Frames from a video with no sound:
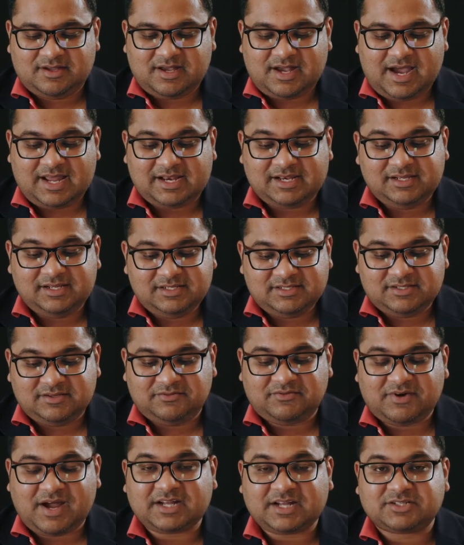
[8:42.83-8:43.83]
At least the
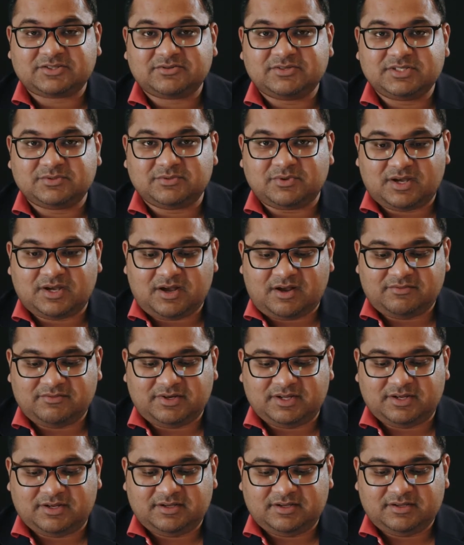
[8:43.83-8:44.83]
factories were
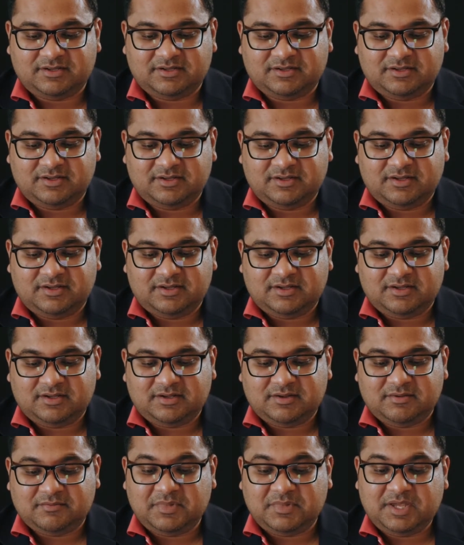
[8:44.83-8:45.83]
covered.
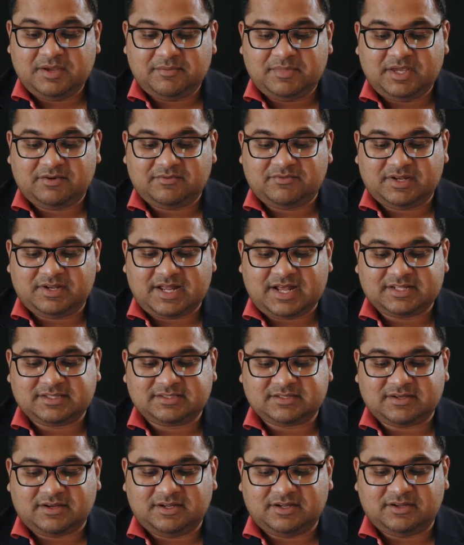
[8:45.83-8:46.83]
Me a make for that
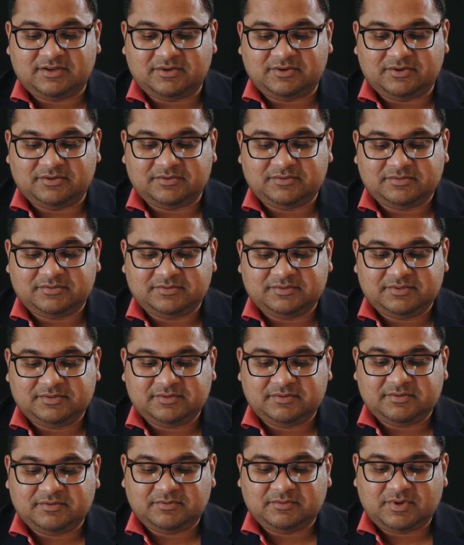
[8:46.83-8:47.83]
sun,
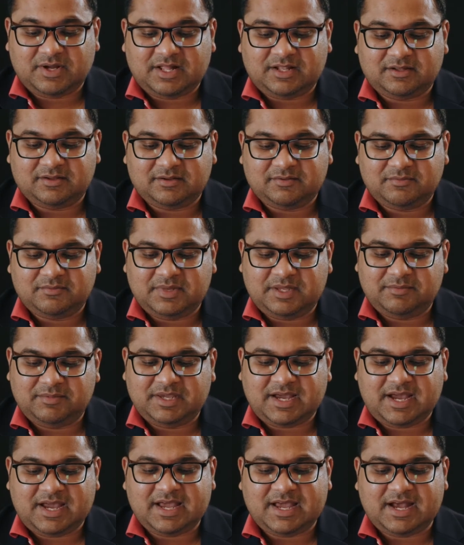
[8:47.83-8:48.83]
Well, maybe
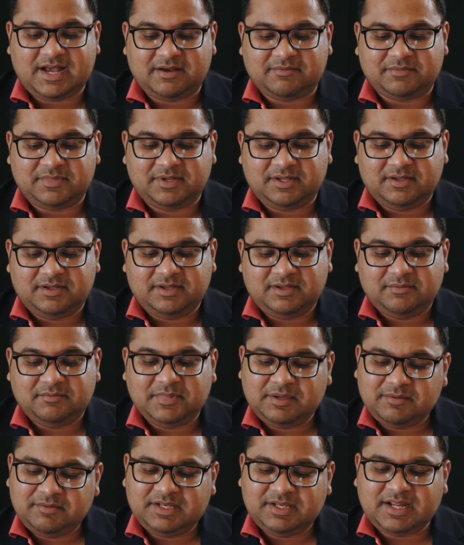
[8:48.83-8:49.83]
I am.
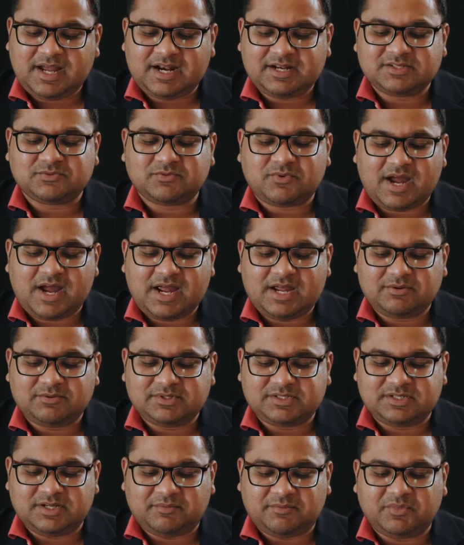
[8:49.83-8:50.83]
Maybe that is why I was
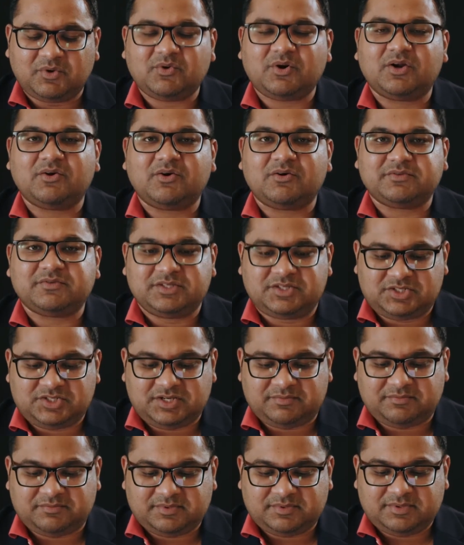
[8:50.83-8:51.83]
number one off the
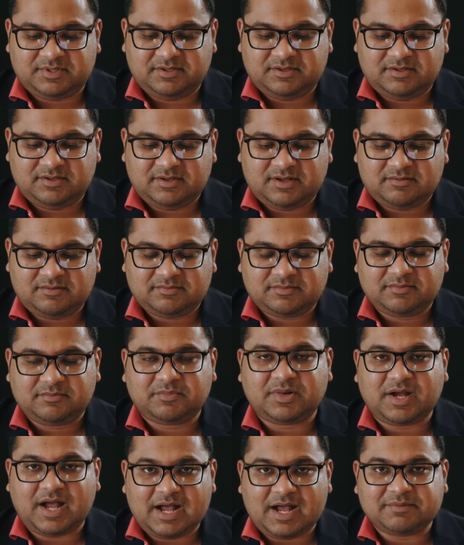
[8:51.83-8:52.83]
ship.
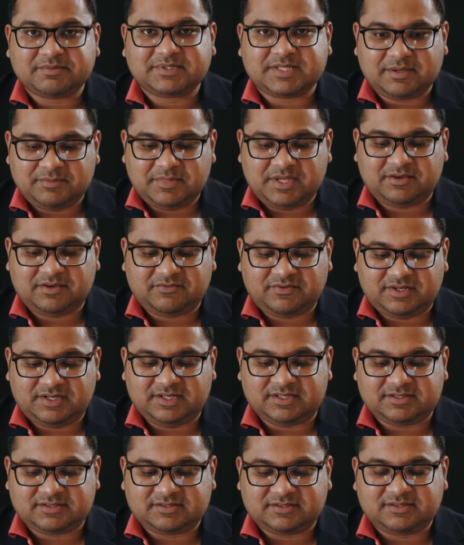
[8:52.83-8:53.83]
Perhaps I make for
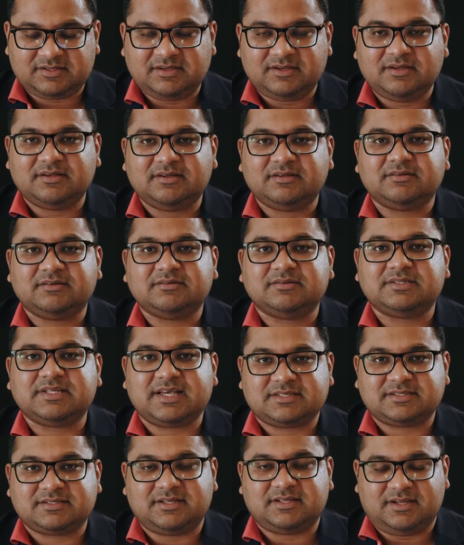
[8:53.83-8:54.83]
this.
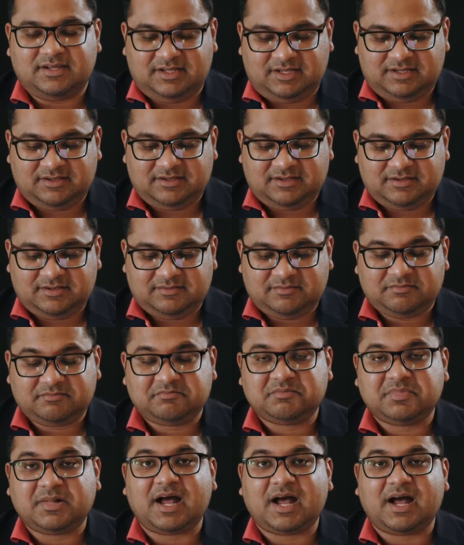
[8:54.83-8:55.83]
Destiny,
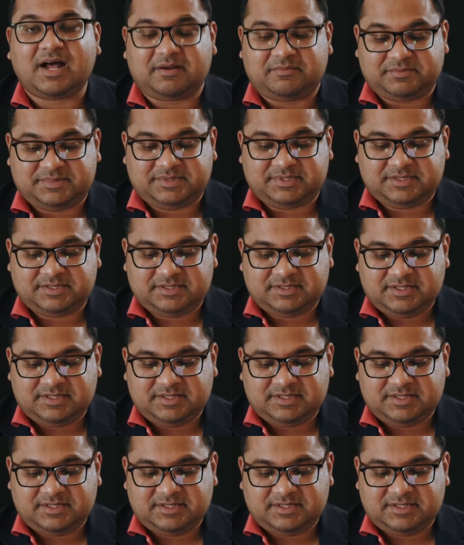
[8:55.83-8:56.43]
perhaps.